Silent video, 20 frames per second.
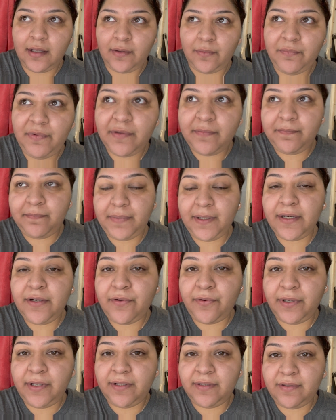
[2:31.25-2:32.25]
They've been
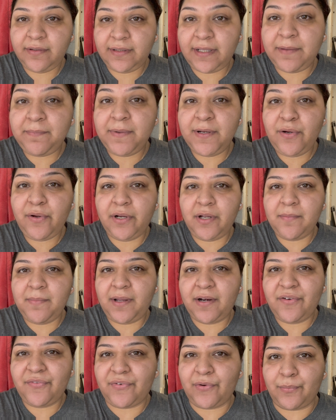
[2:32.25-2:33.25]
knowing
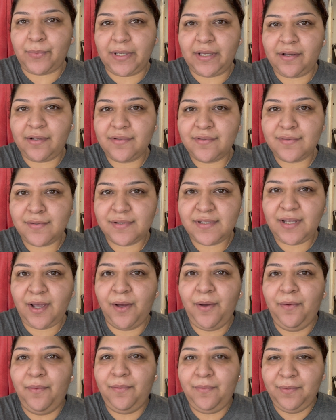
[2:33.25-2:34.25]
about it for a week.
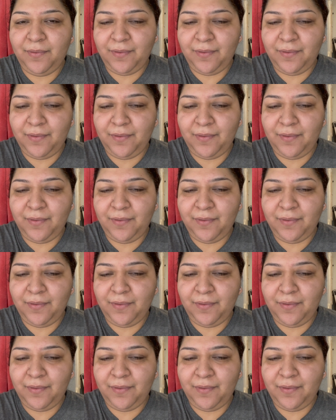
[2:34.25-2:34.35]
So